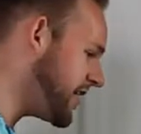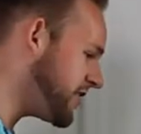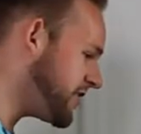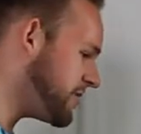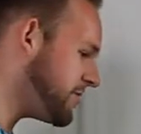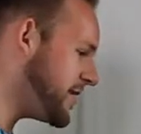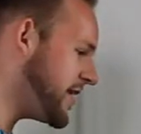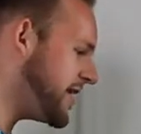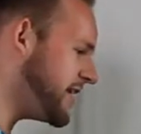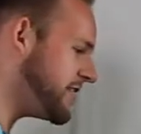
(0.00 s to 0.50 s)

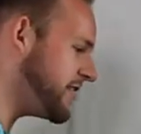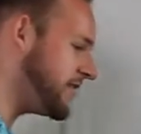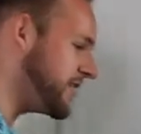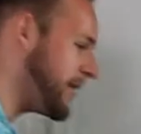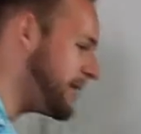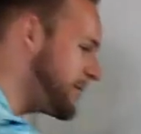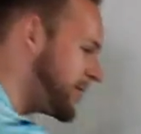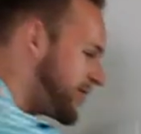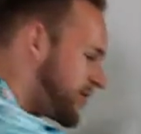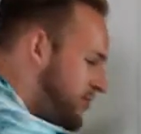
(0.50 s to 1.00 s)
peasy,
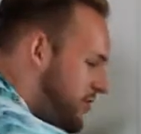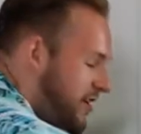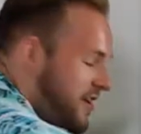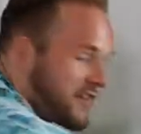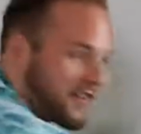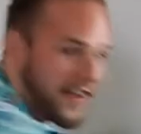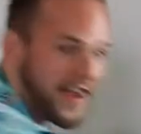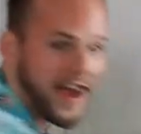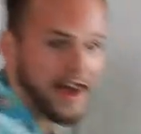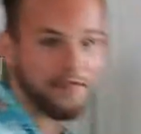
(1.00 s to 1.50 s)
lemon
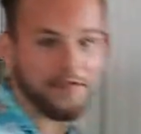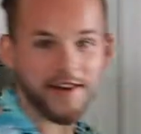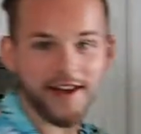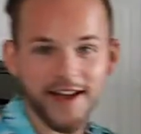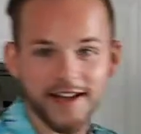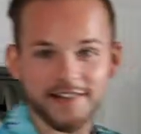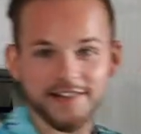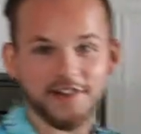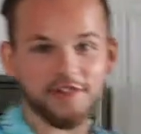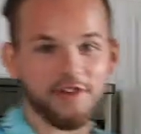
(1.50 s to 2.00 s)
squeezy. I
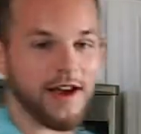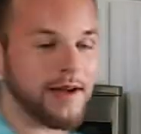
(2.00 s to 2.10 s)
forgot to grab